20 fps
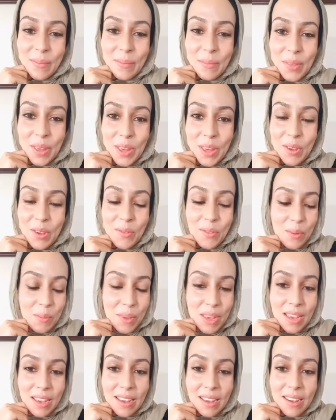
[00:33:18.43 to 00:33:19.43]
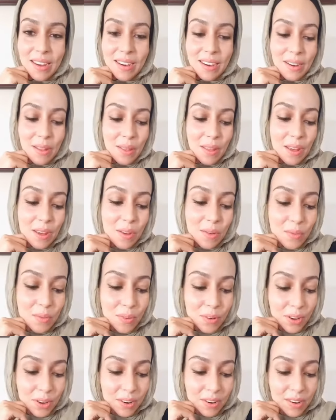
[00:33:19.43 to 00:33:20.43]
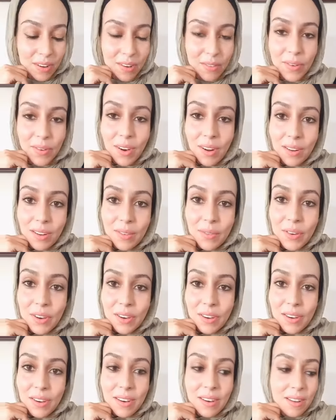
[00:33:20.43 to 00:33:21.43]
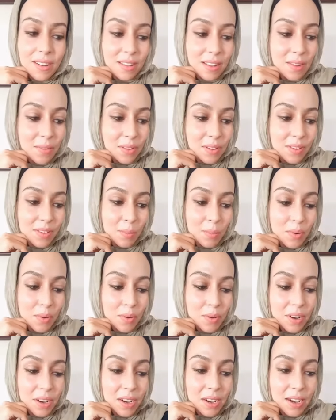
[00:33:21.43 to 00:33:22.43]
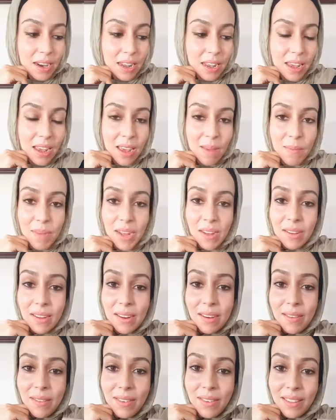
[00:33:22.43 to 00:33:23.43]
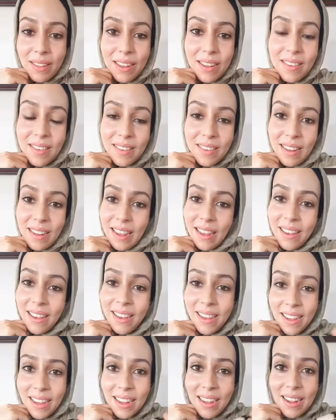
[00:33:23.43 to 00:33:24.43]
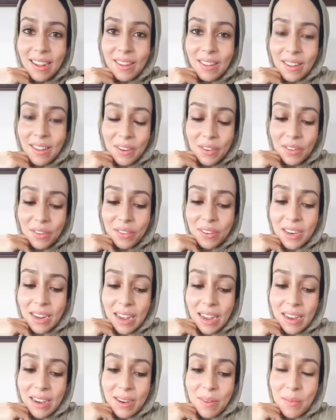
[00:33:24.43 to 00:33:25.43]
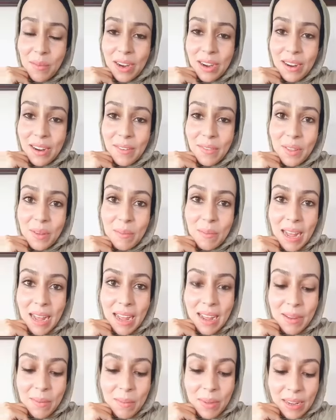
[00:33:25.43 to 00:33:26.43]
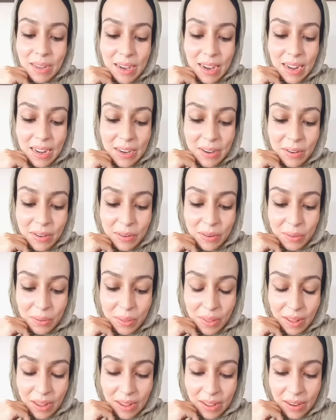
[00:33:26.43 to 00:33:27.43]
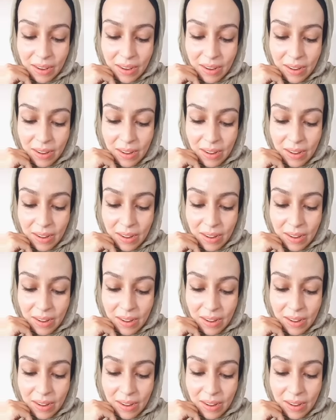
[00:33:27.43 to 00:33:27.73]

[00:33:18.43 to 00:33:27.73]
Thank you for being here. Thank you for all of your love and support. I came out and released like a luxury item right off the bat, but I knew that